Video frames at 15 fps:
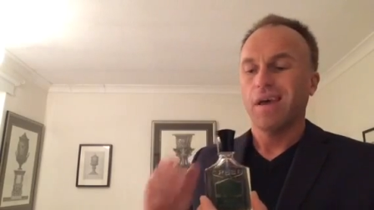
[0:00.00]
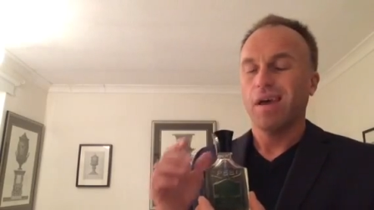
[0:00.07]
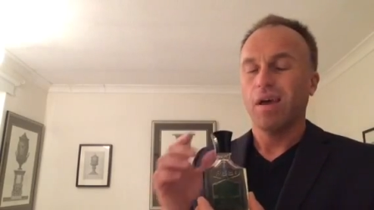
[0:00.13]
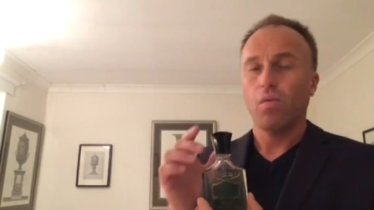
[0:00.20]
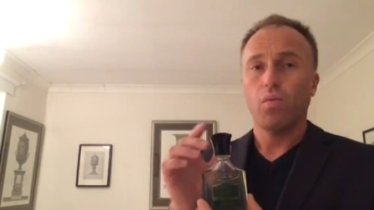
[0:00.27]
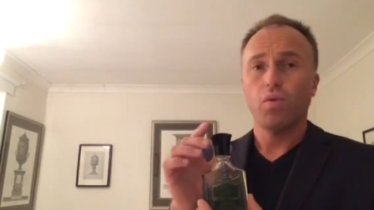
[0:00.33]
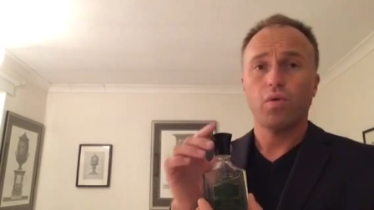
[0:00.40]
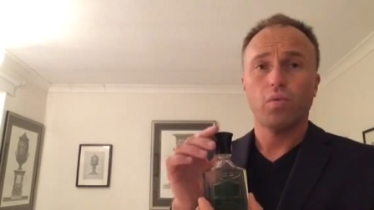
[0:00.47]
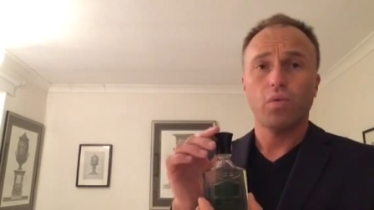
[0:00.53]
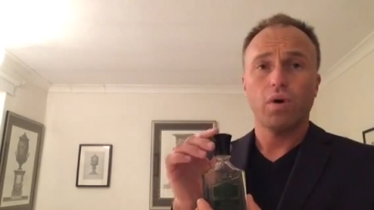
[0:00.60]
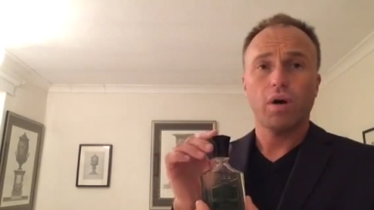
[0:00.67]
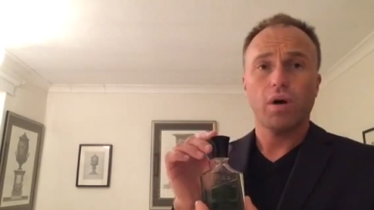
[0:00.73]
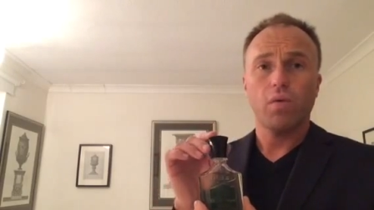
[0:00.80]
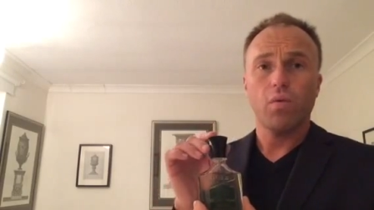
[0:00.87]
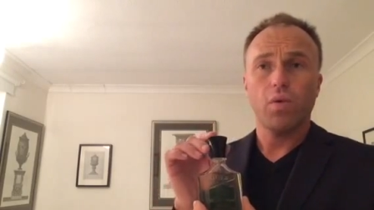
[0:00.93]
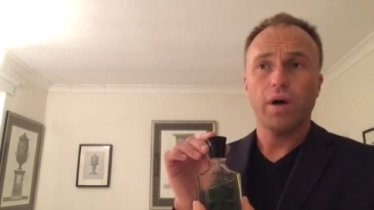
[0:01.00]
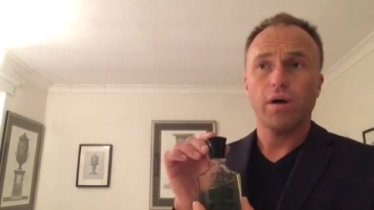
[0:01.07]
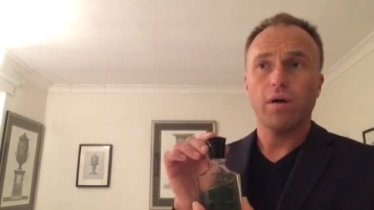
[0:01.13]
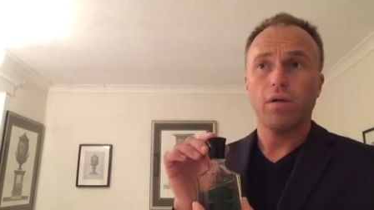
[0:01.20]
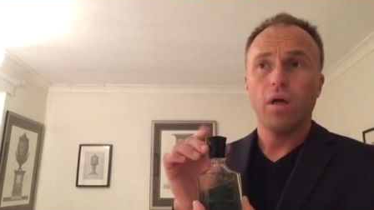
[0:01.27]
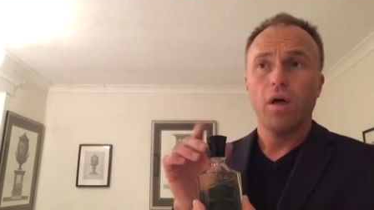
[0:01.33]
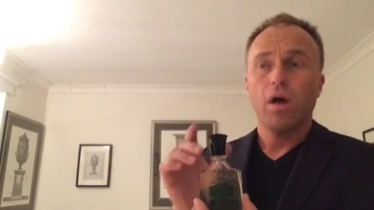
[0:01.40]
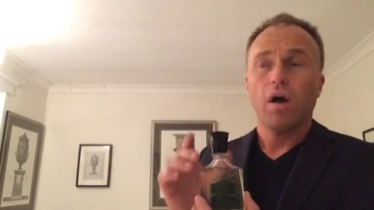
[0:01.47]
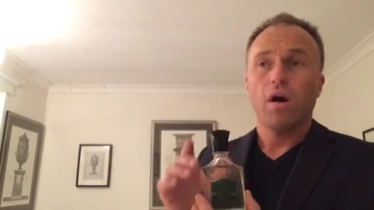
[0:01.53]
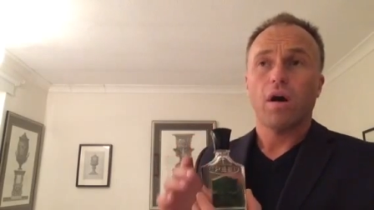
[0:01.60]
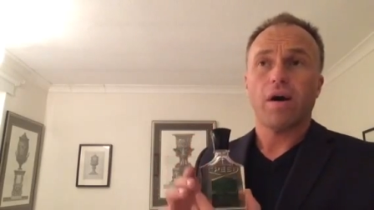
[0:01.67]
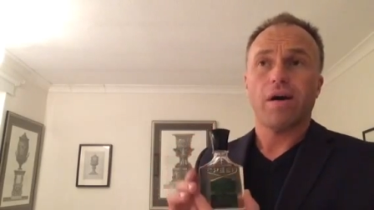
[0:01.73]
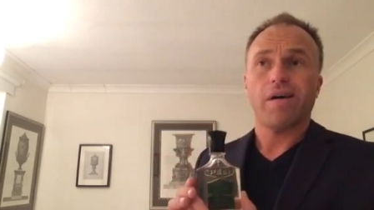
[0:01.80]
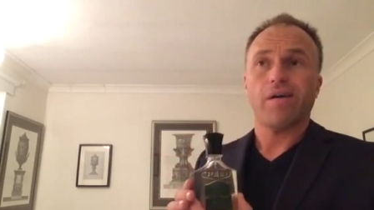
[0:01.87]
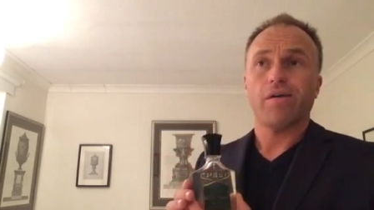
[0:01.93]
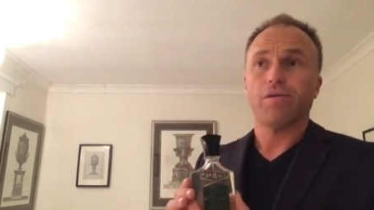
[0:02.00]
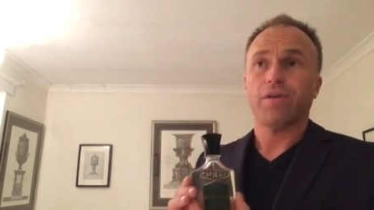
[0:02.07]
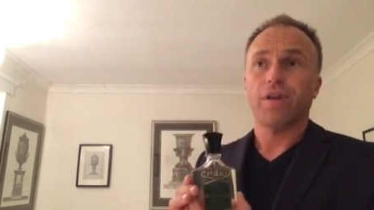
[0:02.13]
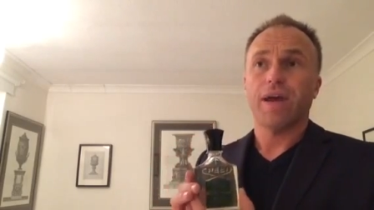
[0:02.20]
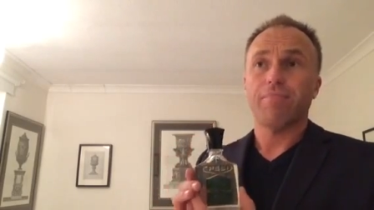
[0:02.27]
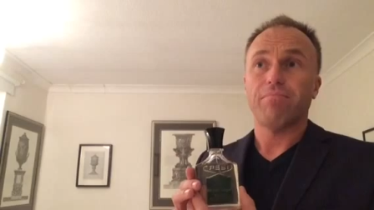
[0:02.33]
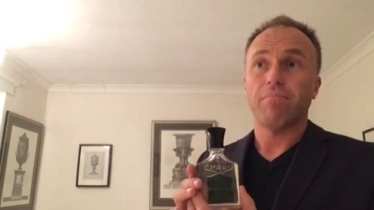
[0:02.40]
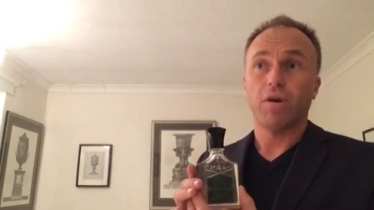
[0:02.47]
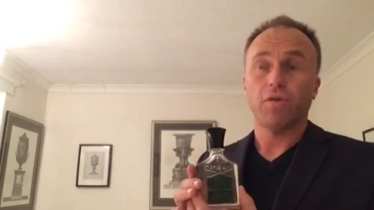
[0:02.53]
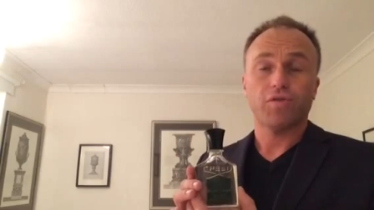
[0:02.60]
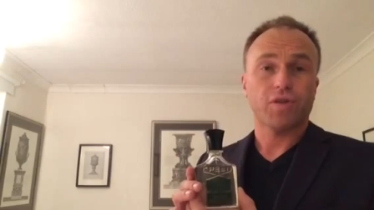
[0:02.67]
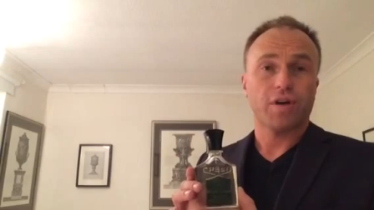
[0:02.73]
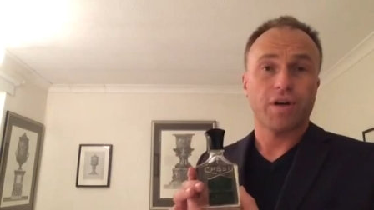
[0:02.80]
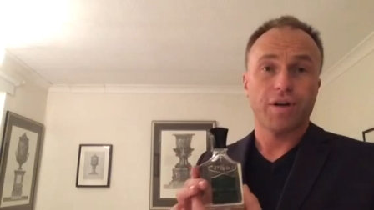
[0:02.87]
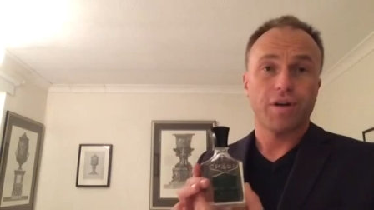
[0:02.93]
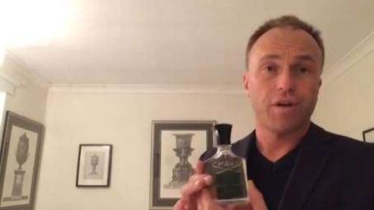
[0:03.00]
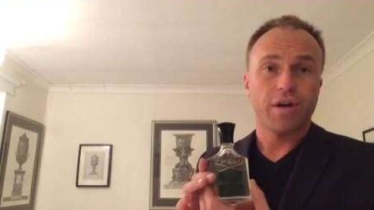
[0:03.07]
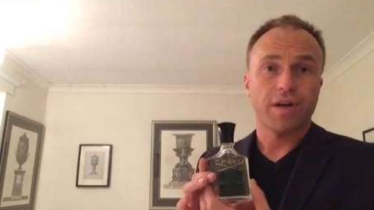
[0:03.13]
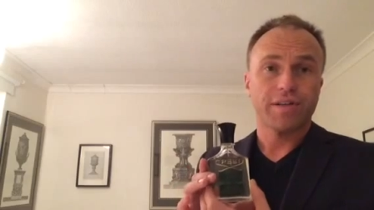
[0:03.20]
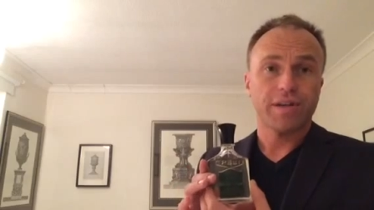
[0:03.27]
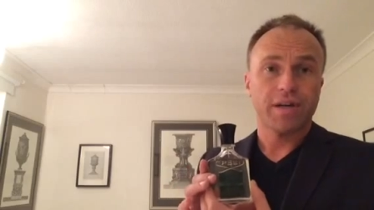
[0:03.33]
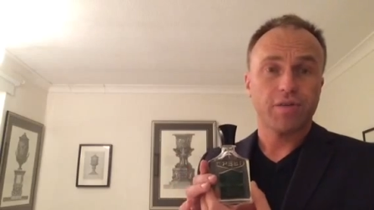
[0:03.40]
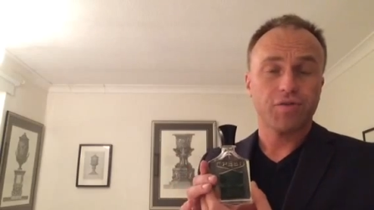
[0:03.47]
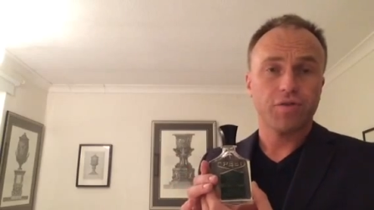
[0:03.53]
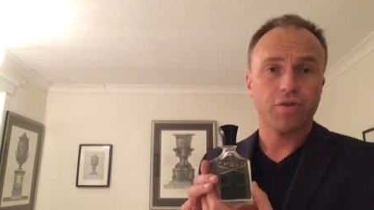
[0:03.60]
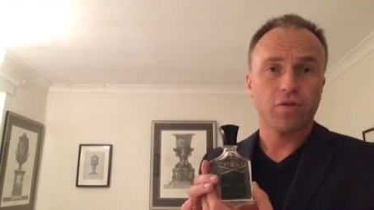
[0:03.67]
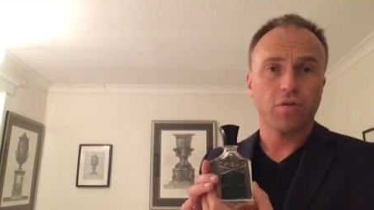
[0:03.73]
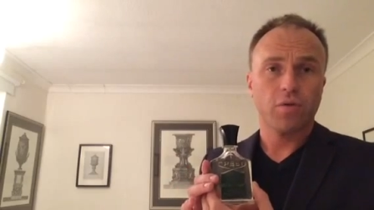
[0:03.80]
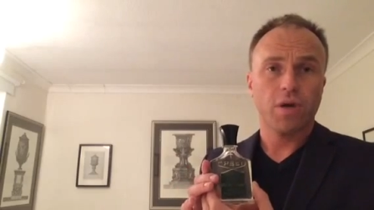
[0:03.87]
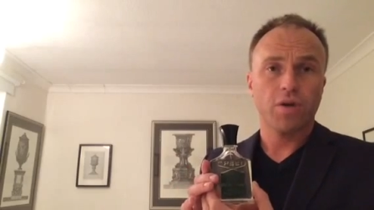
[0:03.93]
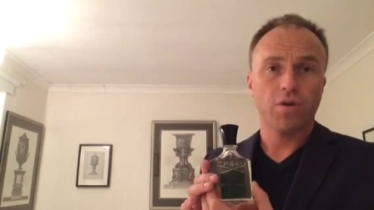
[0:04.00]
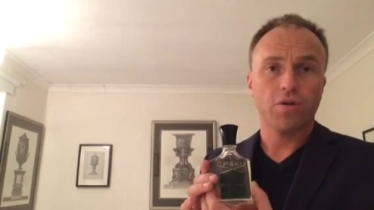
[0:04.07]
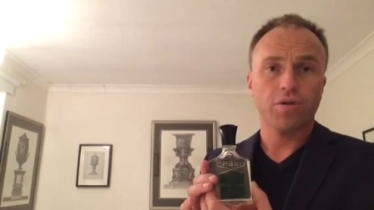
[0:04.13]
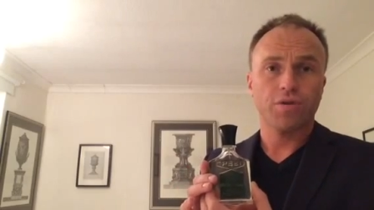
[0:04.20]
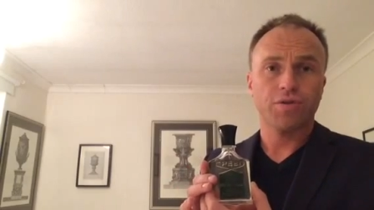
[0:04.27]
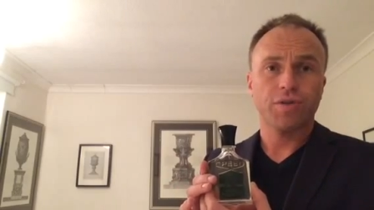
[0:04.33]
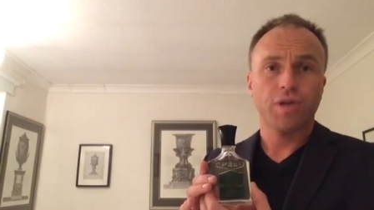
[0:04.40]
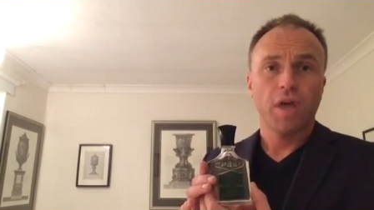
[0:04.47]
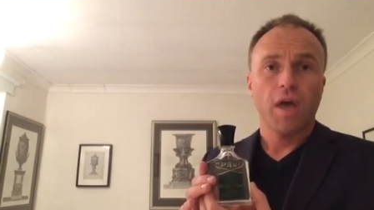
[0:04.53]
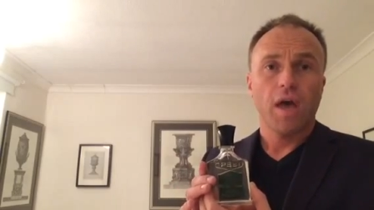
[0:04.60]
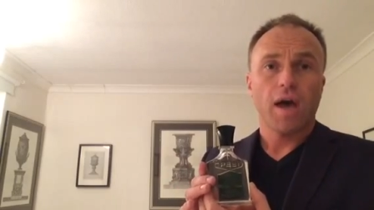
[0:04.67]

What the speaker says: It would work well on most kind of night out situations.